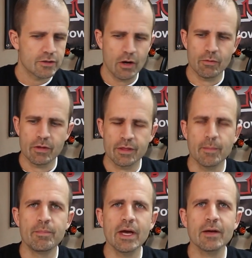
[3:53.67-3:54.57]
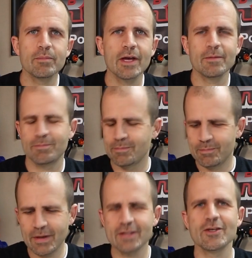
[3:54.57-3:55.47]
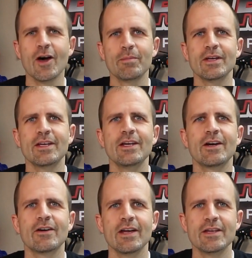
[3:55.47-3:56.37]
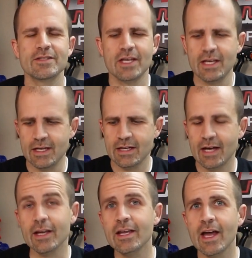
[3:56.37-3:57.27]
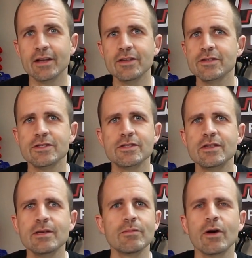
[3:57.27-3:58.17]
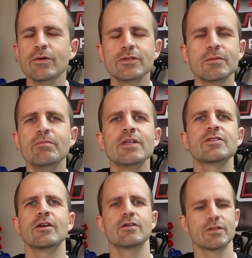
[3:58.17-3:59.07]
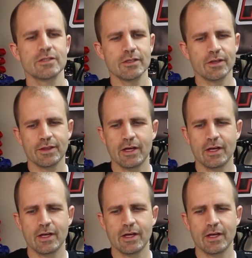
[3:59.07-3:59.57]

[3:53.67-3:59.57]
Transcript: So the big, big, big topic here is heat. And again, this is the most misunderstood